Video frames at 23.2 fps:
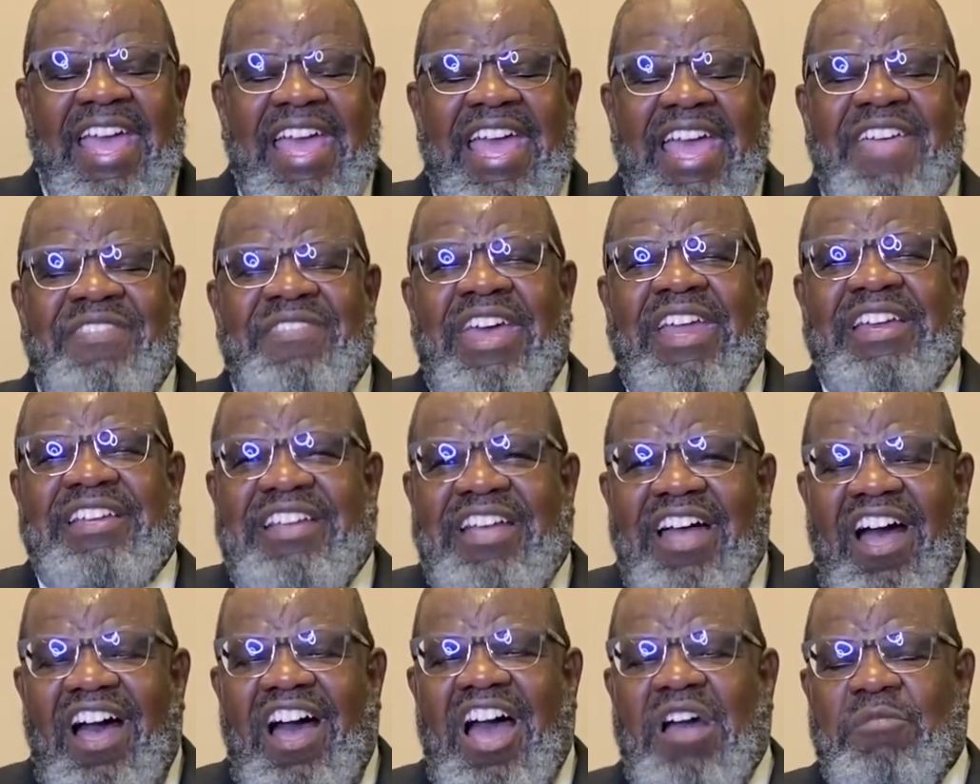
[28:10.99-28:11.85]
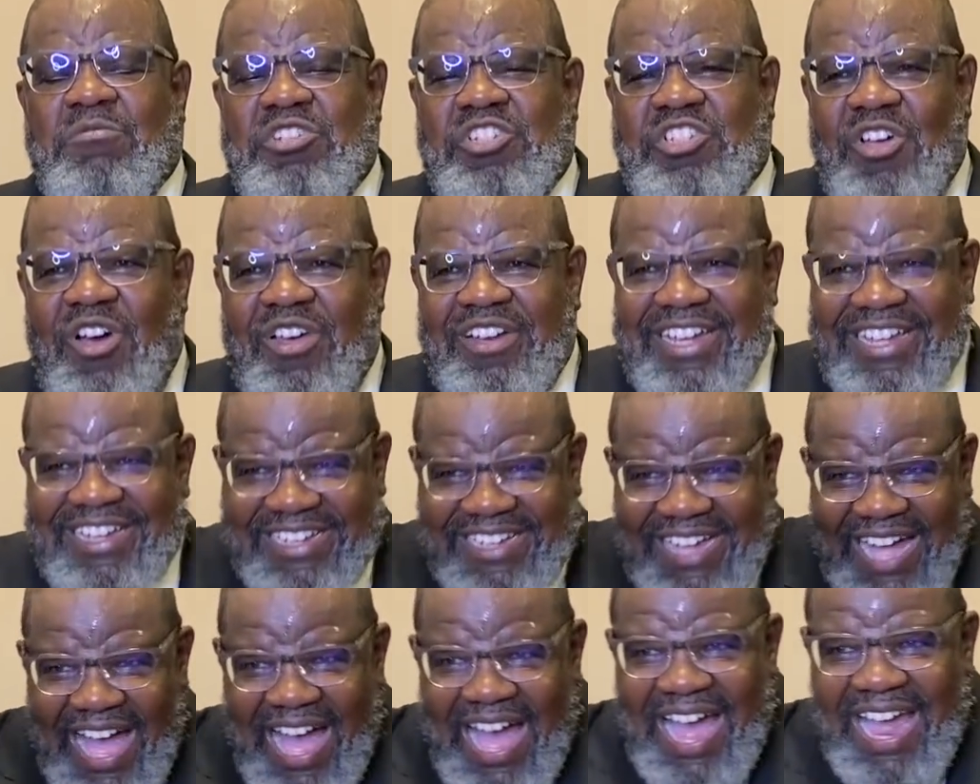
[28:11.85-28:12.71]
and that God was going to
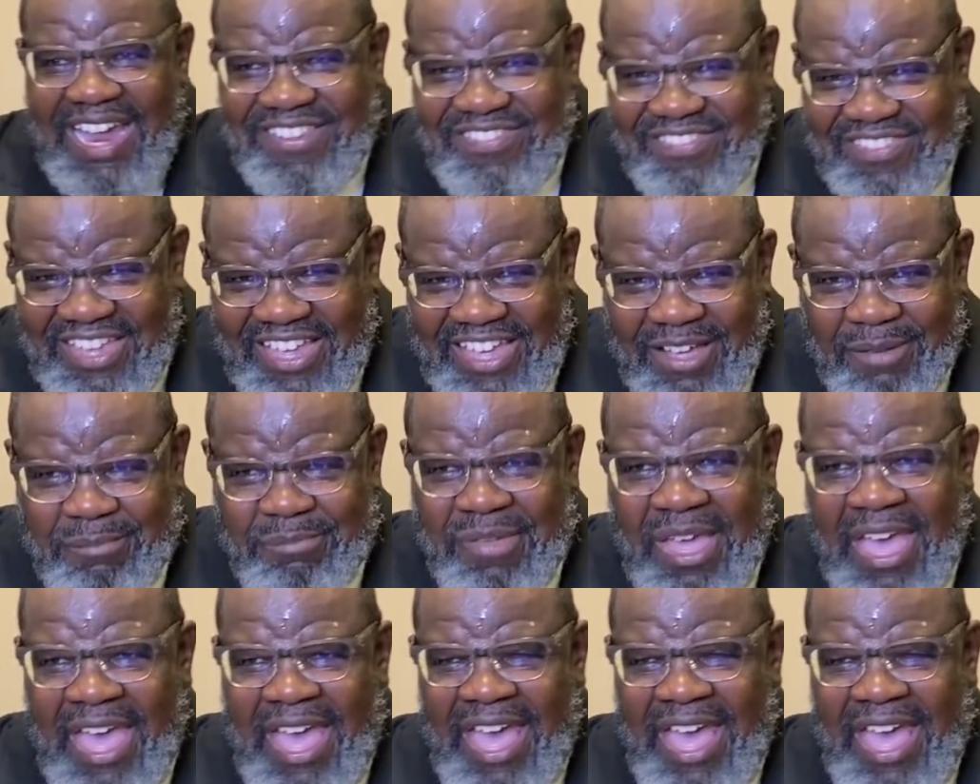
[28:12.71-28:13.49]
guide them